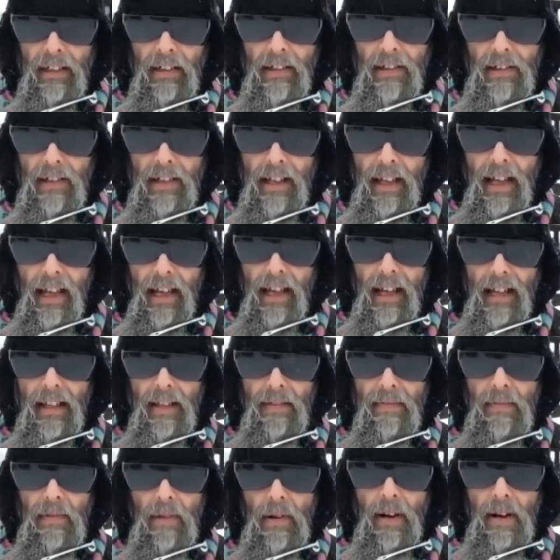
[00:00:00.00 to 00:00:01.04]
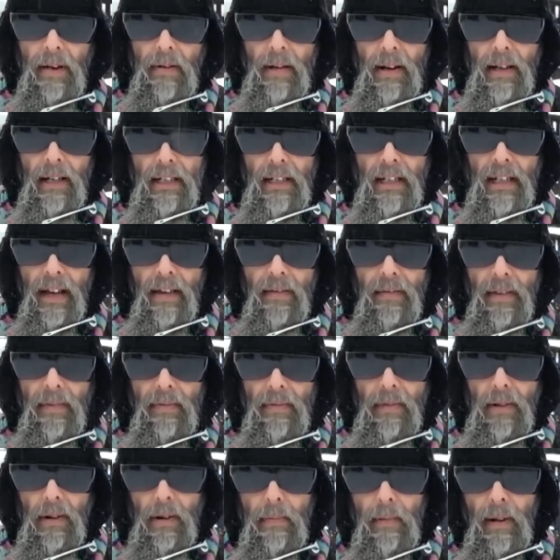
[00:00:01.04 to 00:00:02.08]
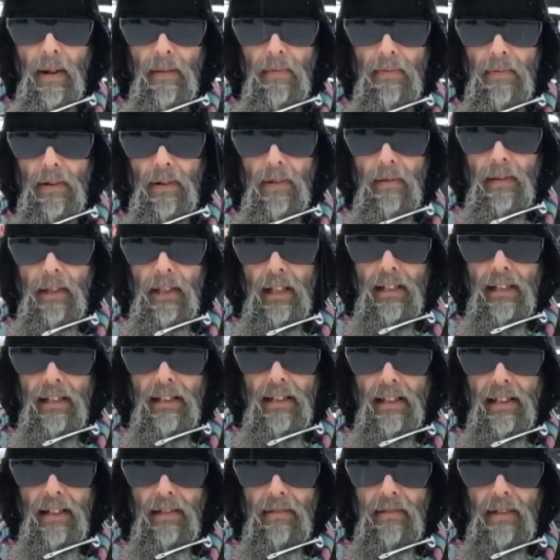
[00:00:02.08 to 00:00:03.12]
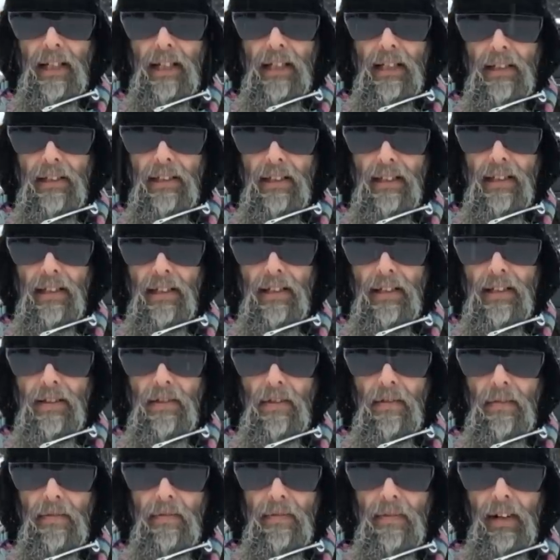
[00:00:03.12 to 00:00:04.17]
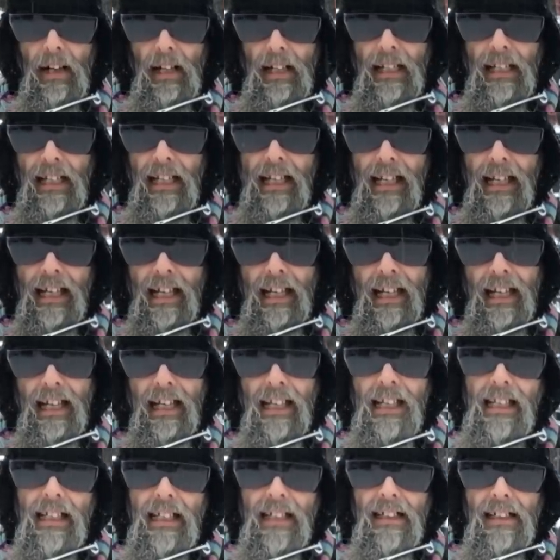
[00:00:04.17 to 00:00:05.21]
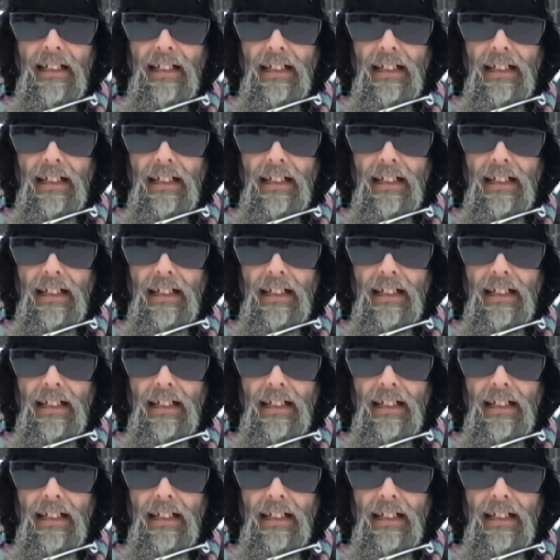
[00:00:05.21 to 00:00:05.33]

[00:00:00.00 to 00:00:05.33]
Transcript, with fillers: Okay, the forty-one Chevy four by four with its little wheels. It looks so funny, eh?